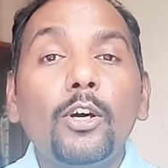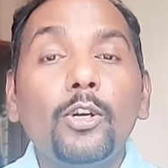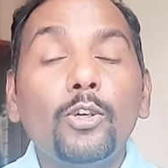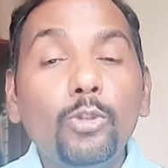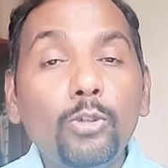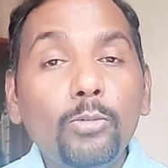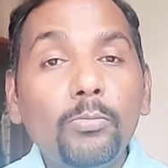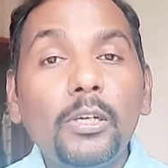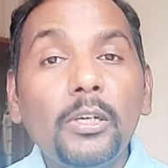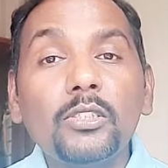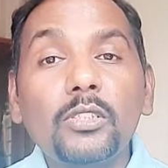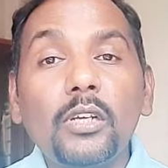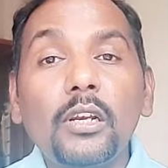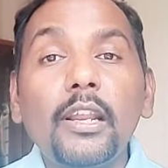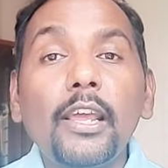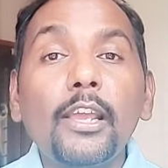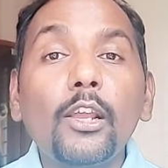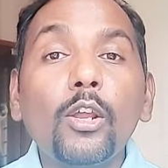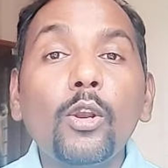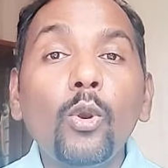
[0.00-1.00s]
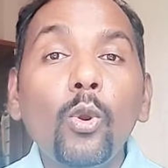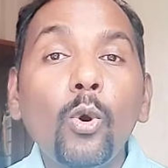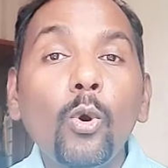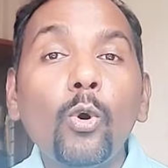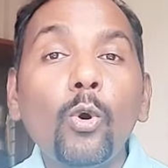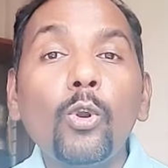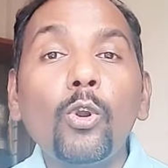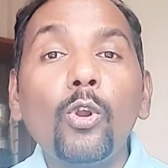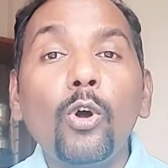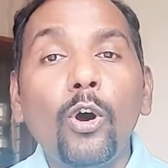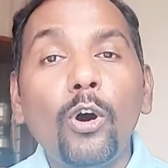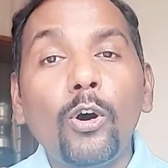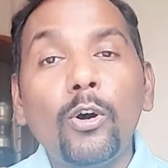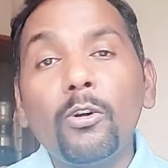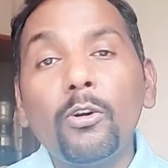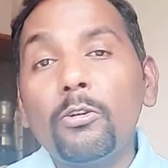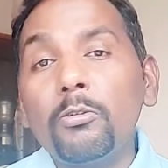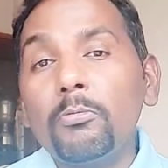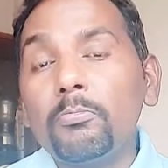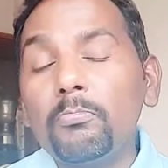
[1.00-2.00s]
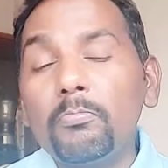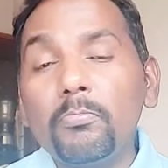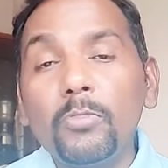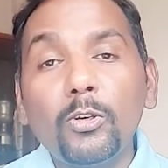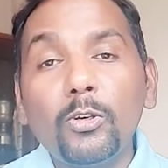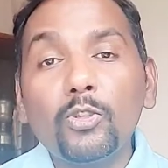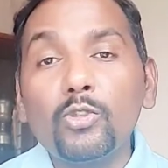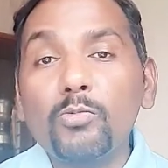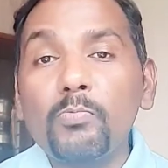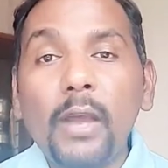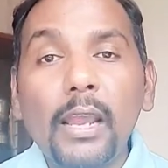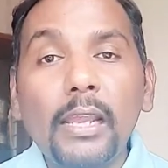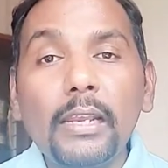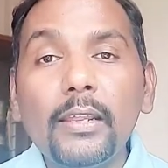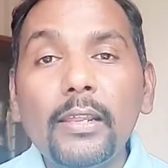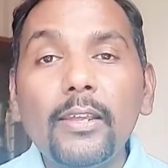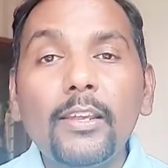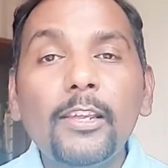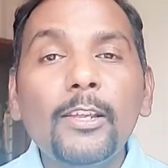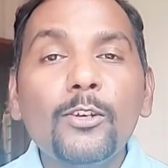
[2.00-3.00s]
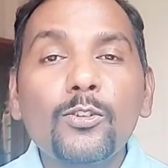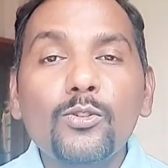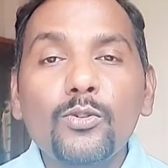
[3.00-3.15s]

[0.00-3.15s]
do mention like lol or smiley.